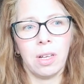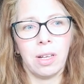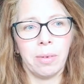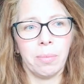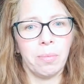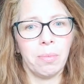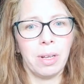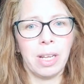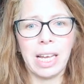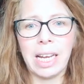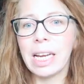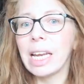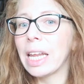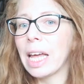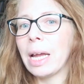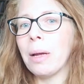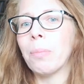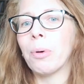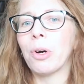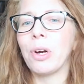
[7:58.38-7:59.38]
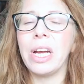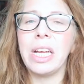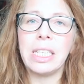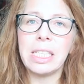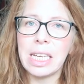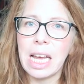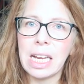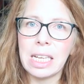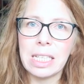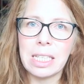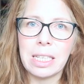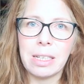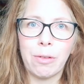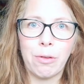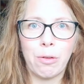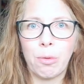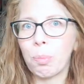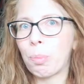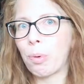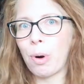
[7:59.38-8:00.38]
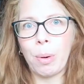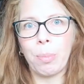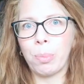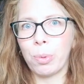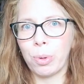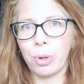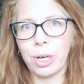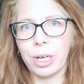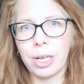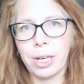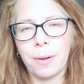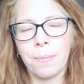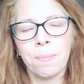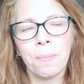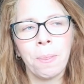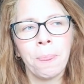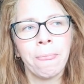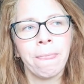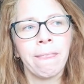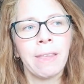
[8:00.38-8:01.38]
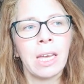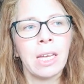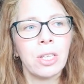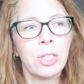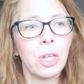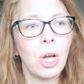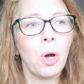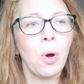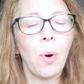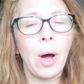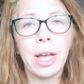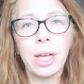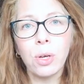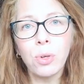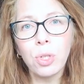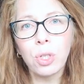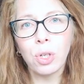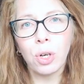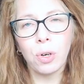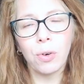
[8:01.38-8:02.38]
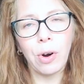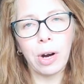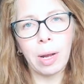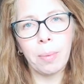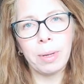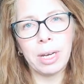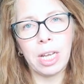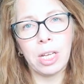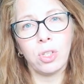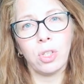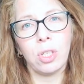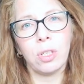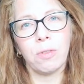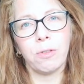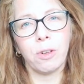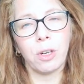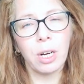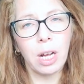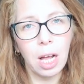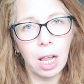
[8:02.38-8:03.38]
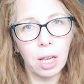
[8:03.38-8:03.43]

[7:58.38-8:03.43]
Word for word: um, like labor intensive prep work. So I used her recommendations for